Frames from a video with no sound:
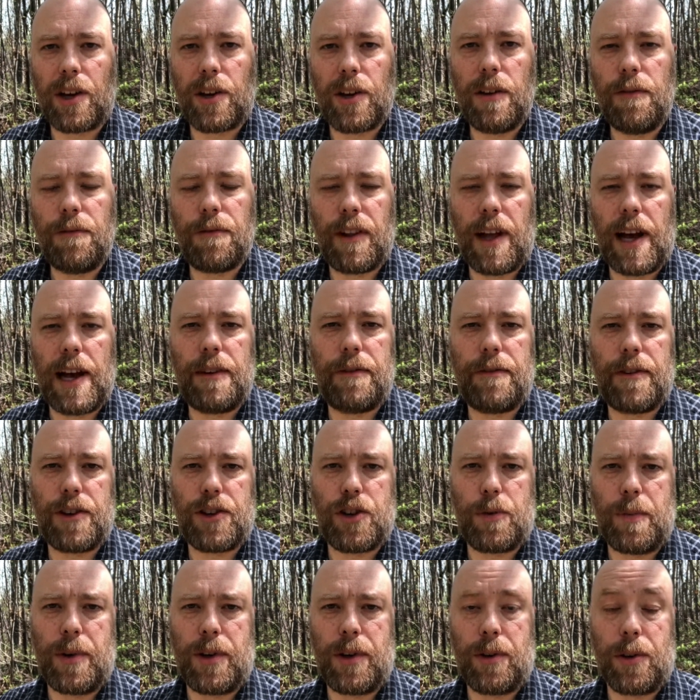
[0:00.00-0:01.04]
a good fly
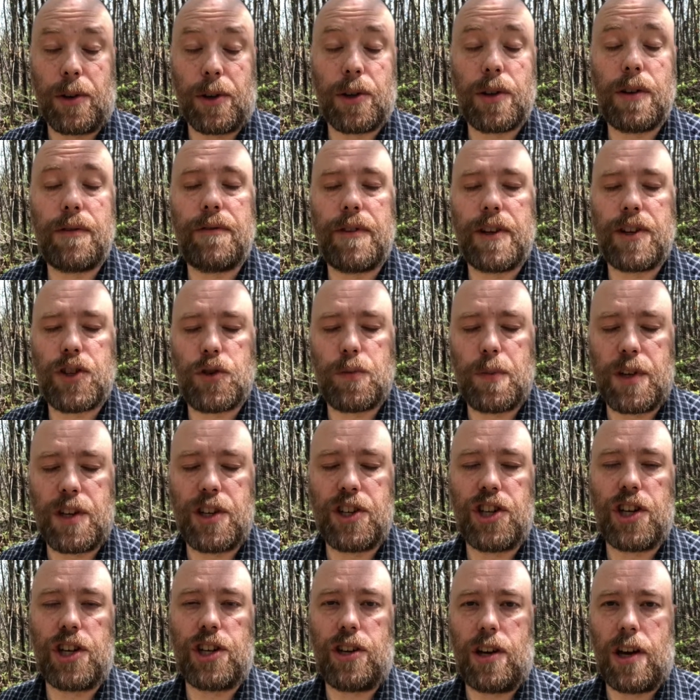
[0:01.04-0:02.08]
fisherman, or a good
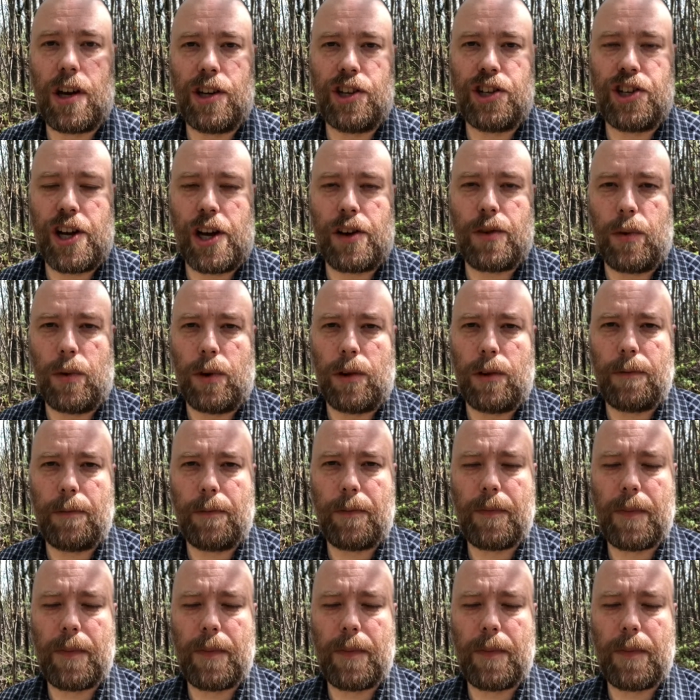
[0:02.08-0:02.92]
fisherman in general,